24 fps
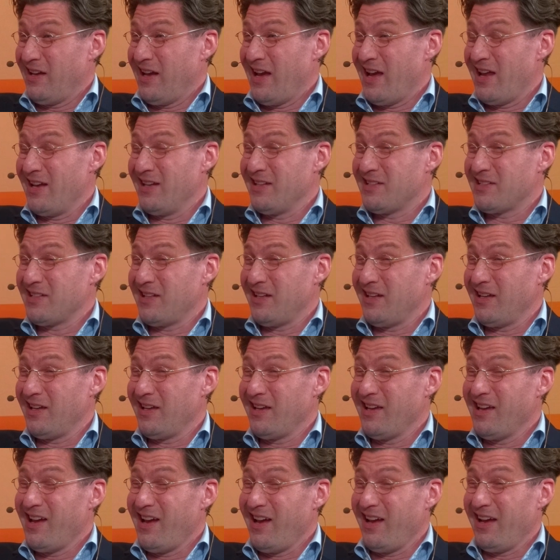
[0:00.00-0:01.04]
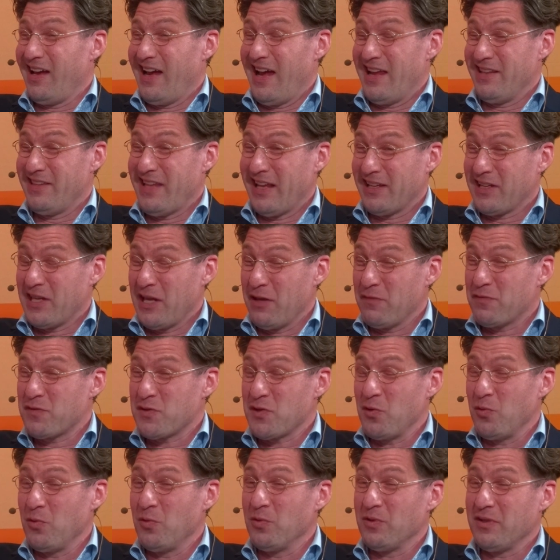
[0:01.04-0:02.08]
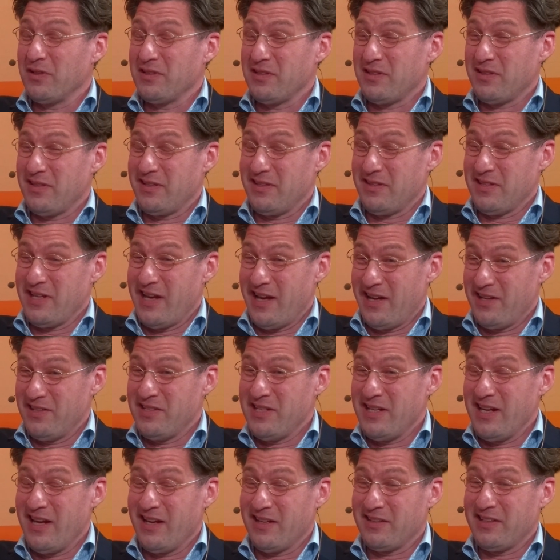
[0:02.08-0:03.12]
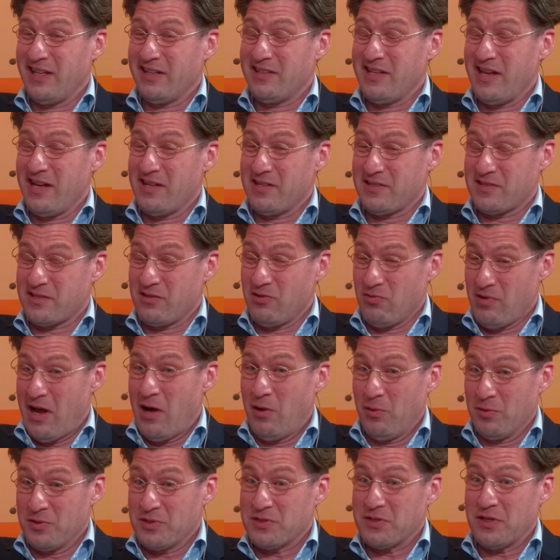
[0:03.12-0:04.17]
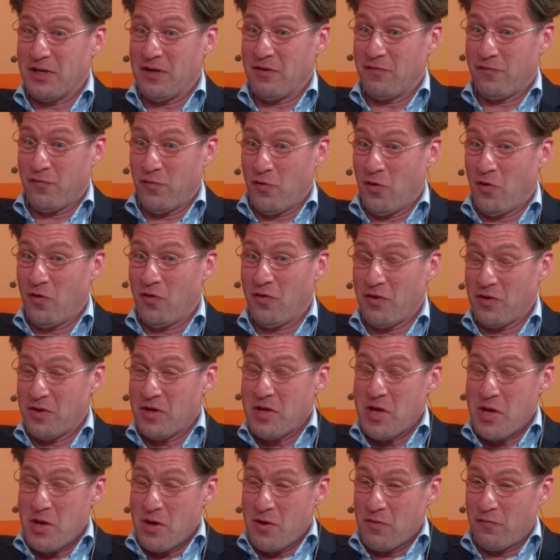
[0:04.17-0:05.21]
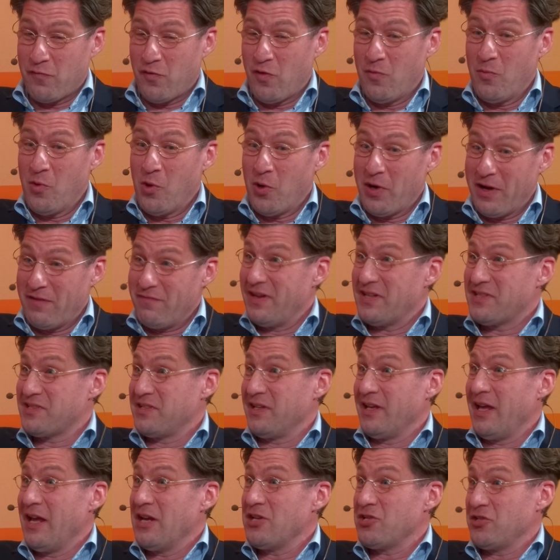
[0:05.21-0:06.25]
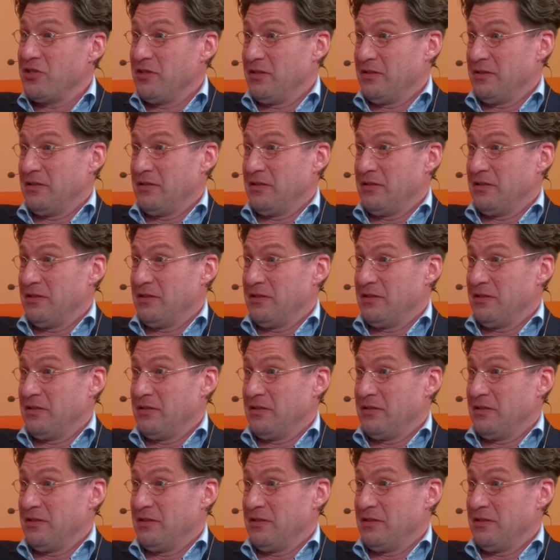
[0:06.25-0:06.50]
And that gives you the idea that there is ground for more investigation.